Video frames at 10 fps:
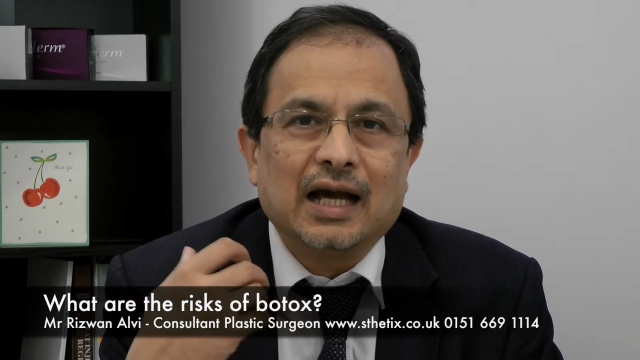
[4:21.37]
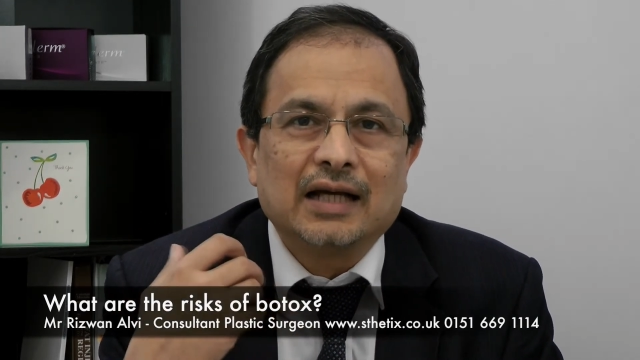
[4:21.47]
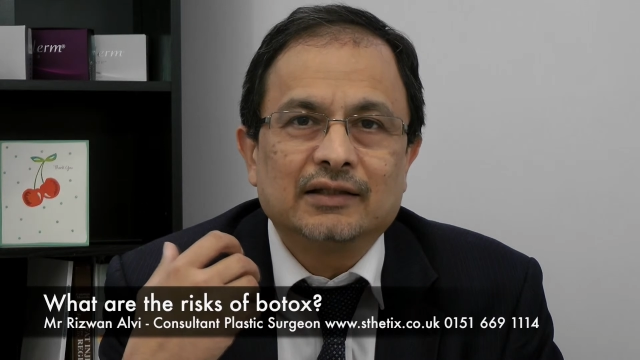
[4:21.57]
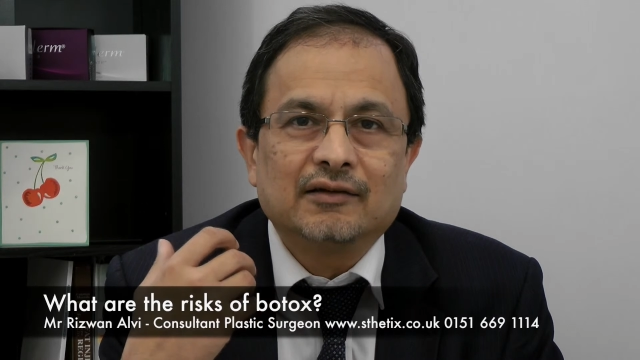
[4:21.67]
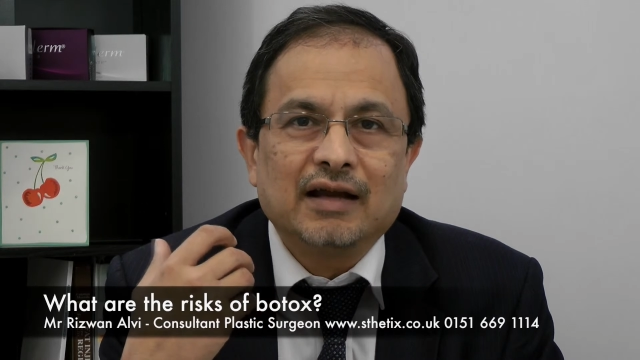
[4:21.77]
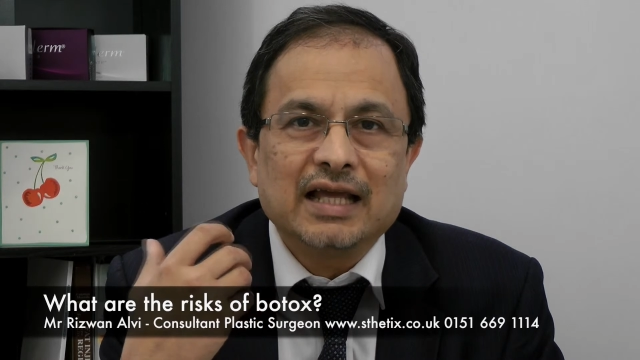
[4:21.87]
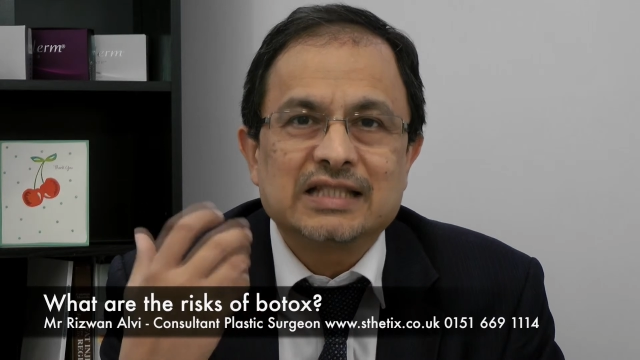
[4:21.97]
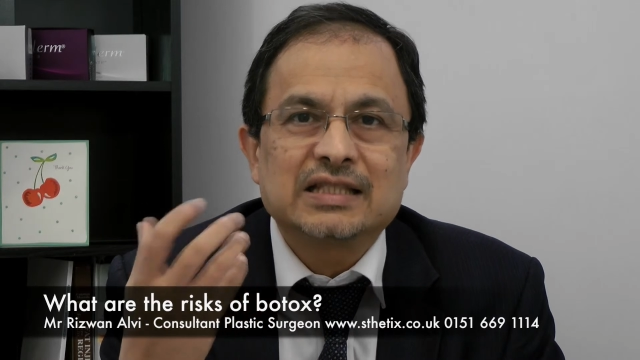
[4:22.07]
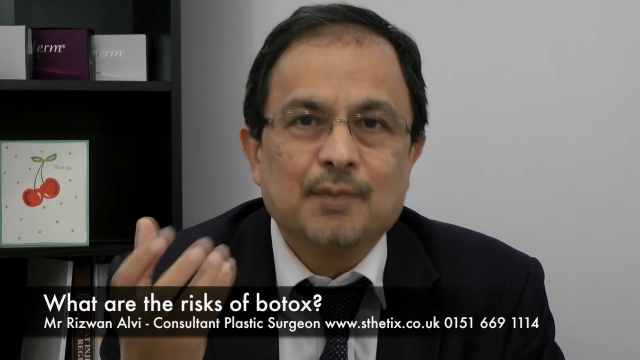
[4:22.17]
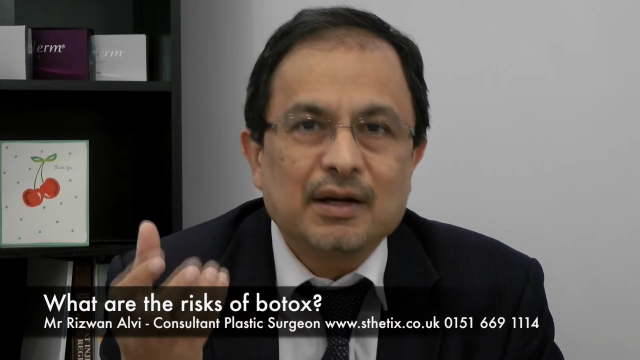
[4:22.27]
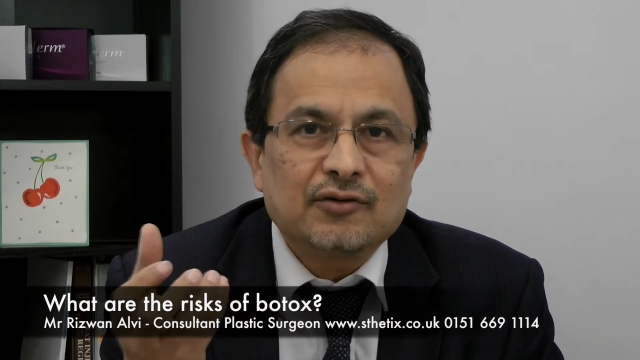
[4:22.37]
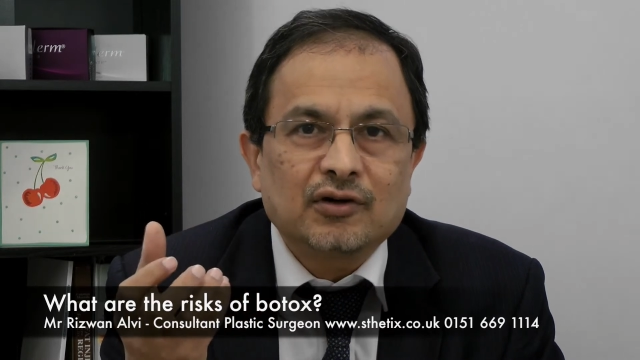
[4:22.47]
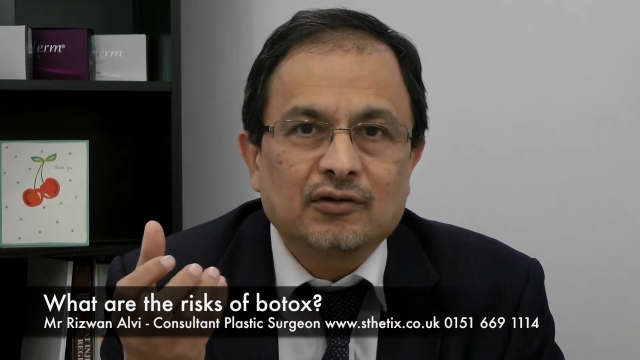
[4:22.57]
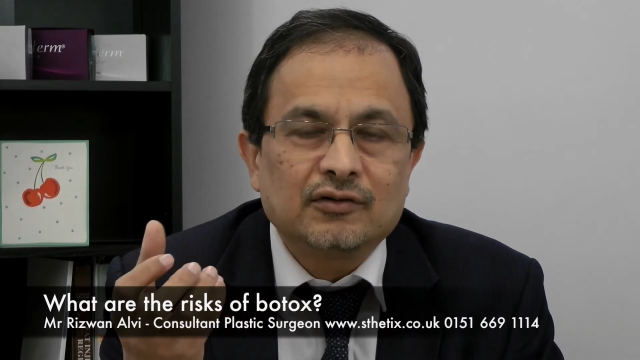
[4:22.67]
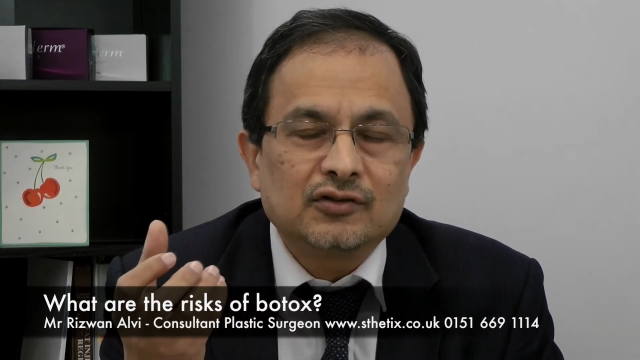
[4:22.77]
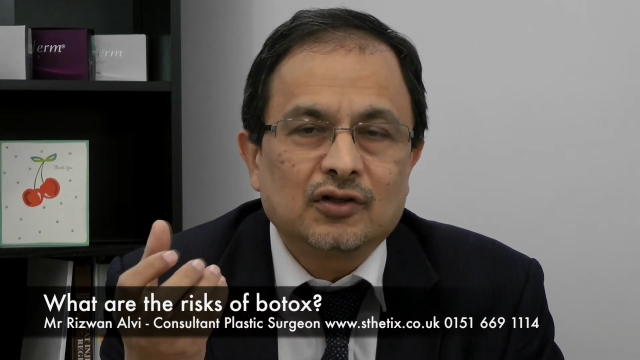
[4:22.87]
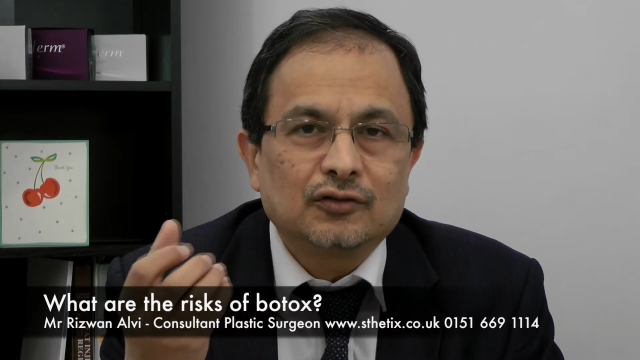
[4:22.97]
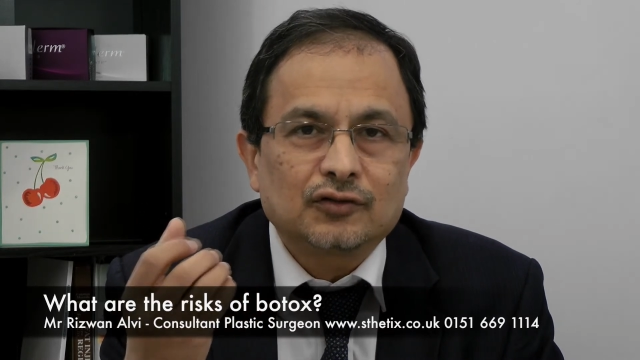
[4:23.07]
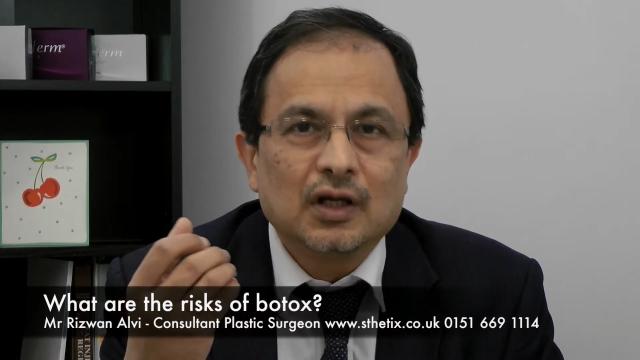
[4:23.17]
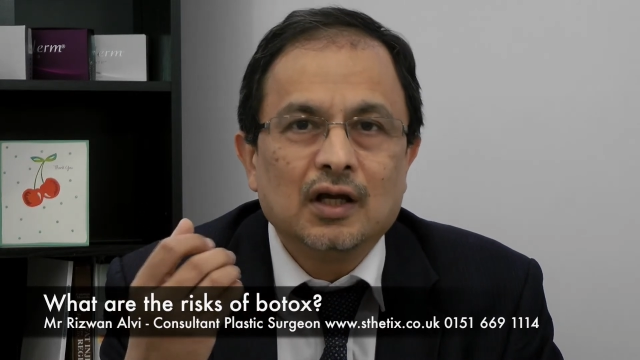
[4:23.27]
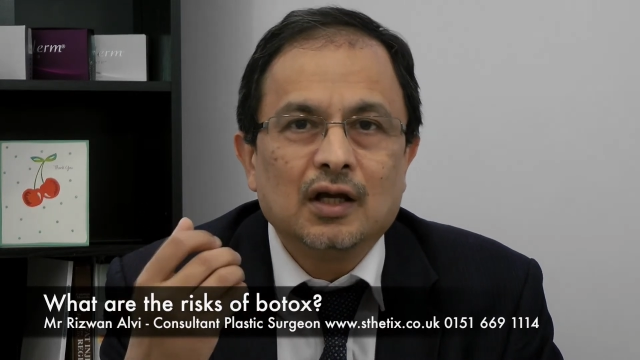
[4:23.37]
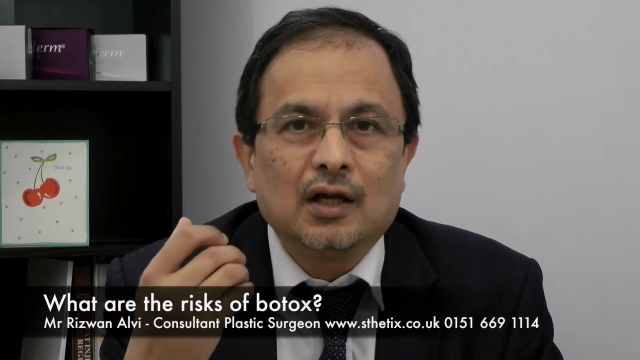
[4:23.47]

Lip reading: either asymmetric results,